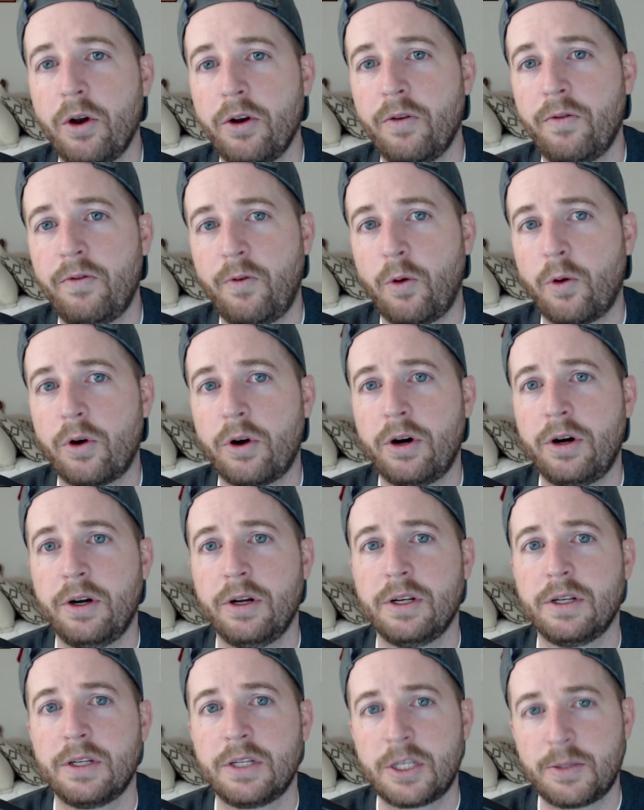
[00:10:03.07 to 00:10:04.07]
to 4
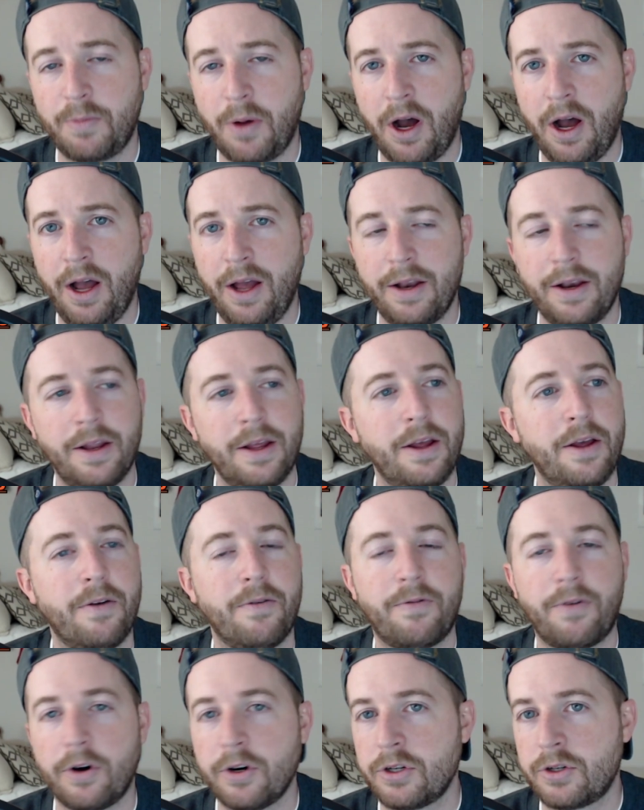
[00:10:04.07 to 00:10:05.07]
spot,
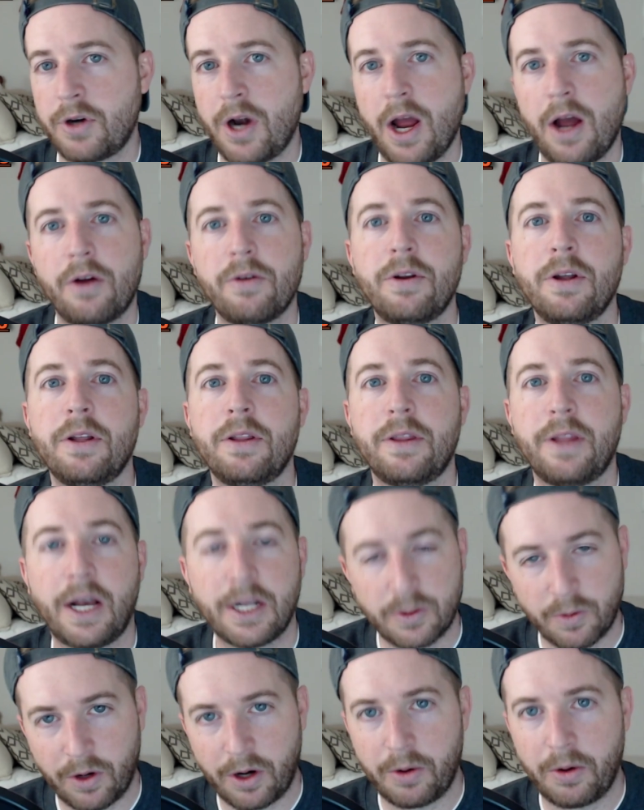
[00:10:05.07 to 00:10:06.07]
first round,
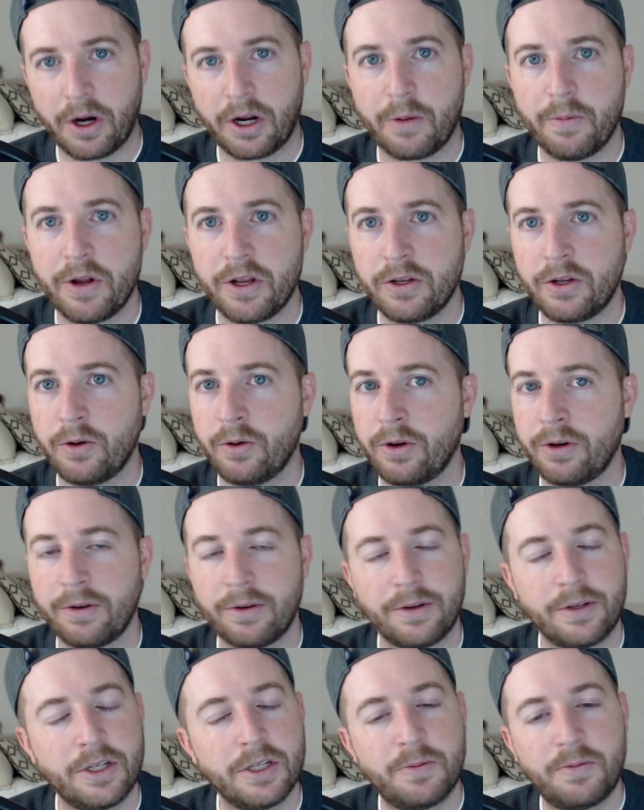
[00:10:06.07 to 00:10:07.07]
that's what I recommend doing.
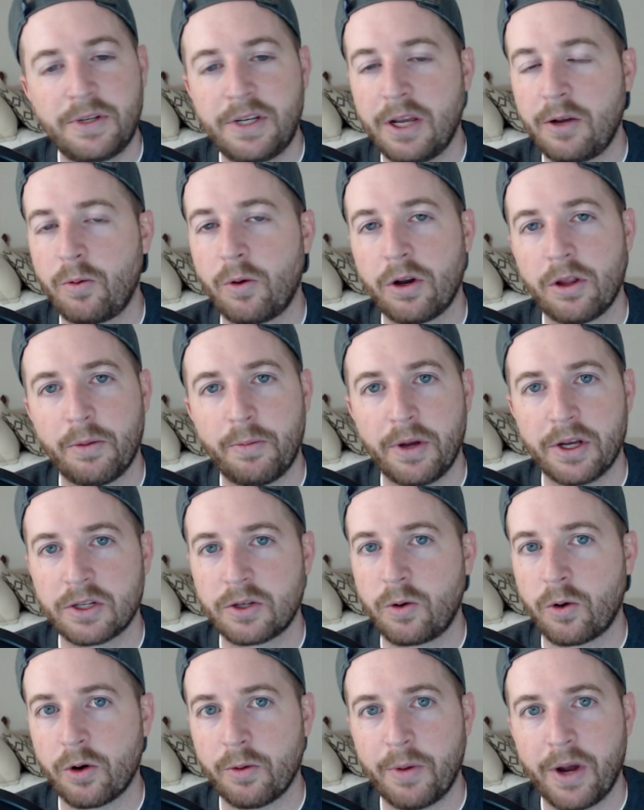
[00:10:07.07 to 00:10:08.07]
Just take one of the best
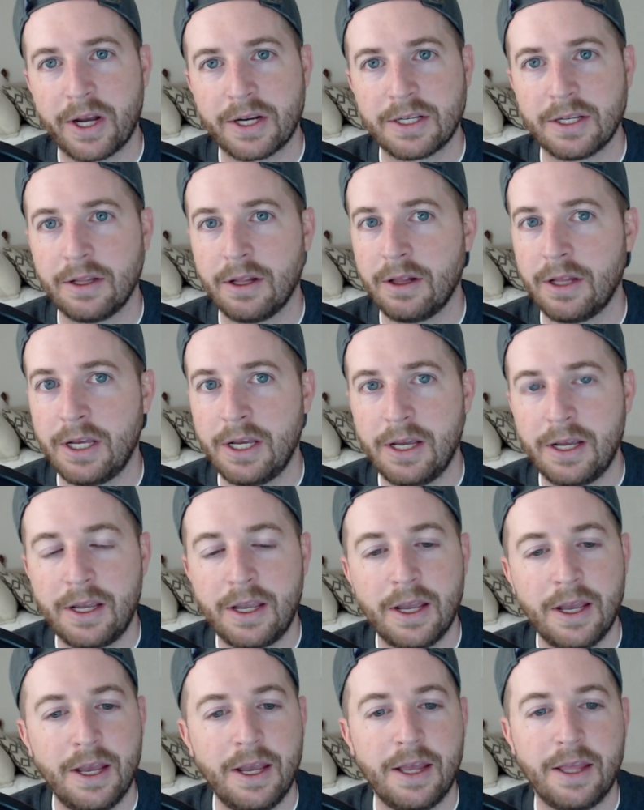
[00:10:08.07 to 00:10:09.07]
quarterbacks in the league.
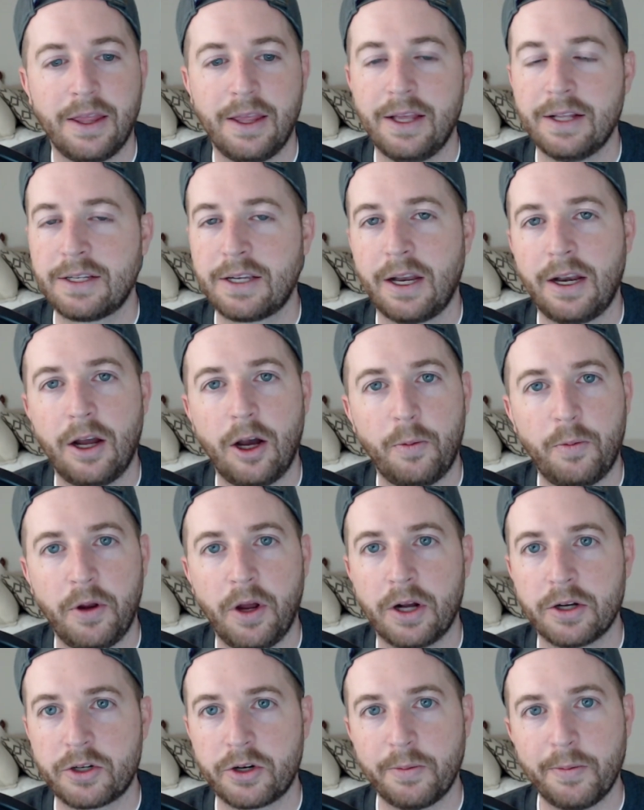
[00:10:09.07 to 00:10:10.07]
It's going to help you
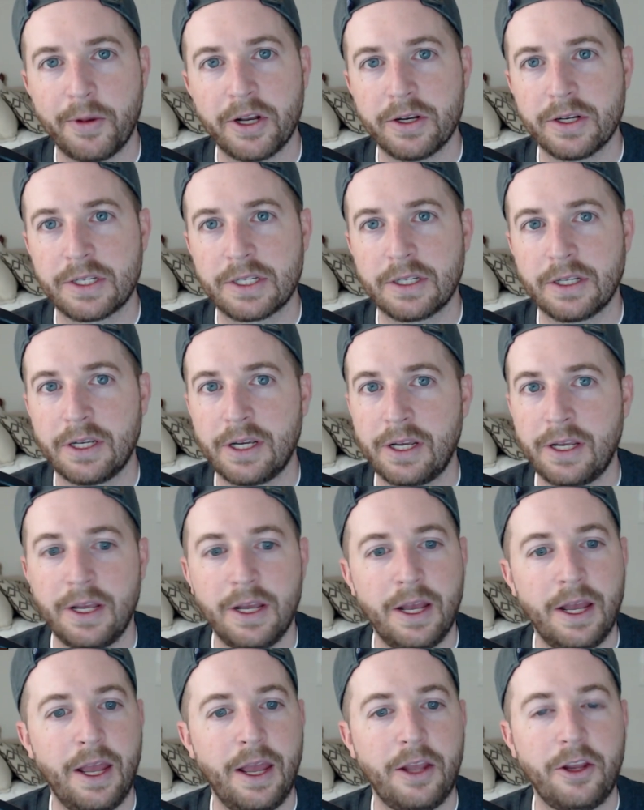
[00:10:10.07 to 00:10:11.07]
out tremendously.
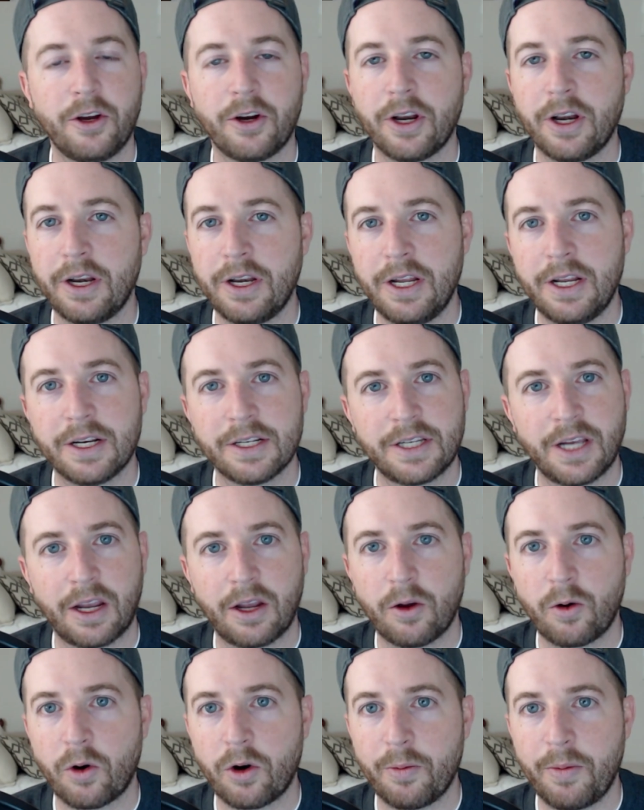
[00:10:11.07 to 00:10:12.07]
You're going to need a
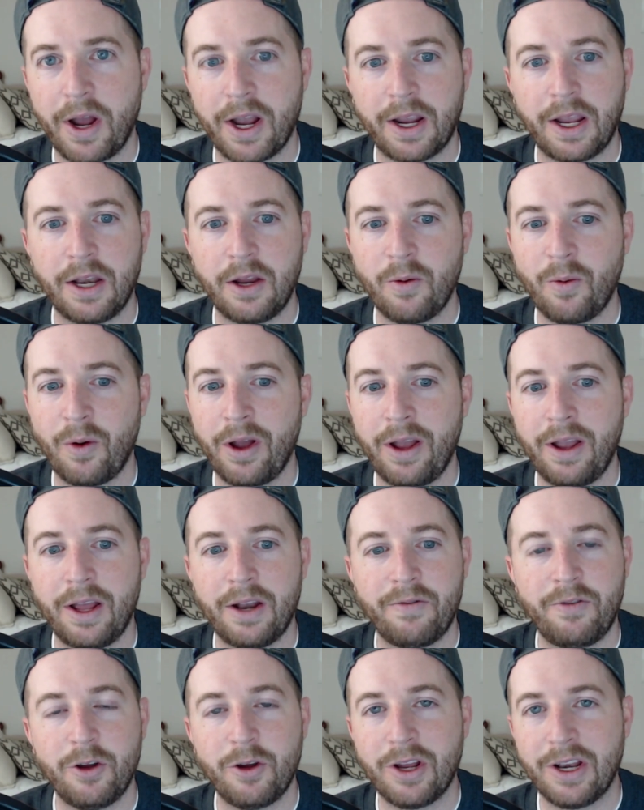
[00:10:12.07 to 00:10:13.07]
second quarterback anyway. And
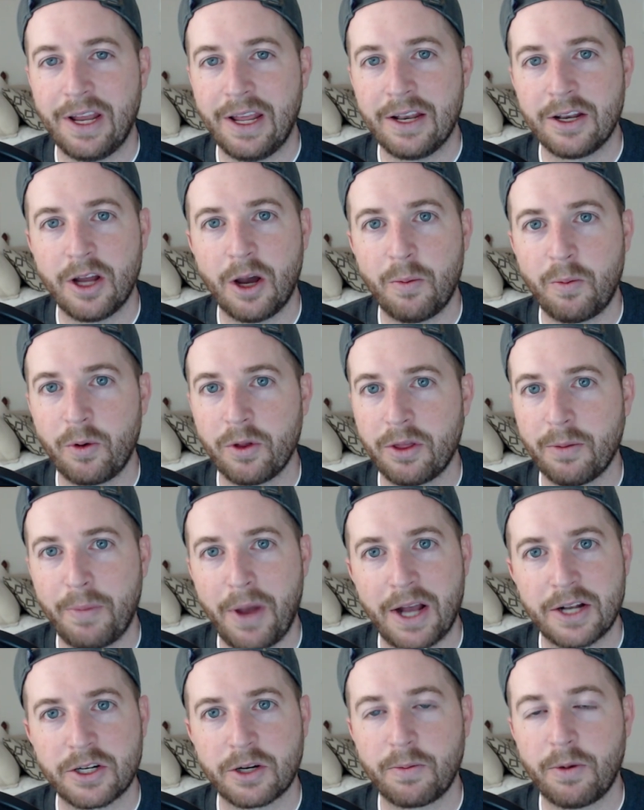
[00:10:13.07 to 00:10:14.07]
if you can end up with a
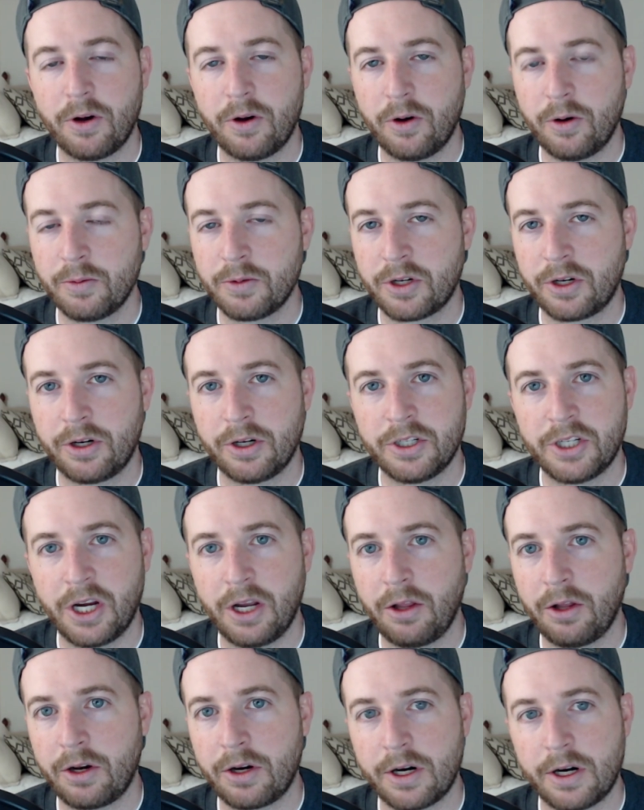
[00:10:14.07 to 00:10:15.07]
Patrick Mahomes or a
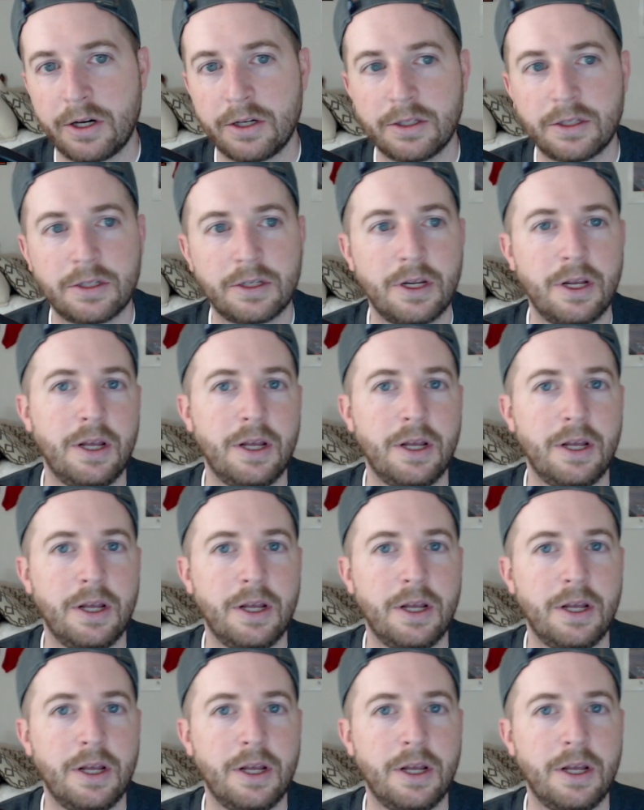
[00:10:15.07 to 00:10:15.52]
Jalen Hurts,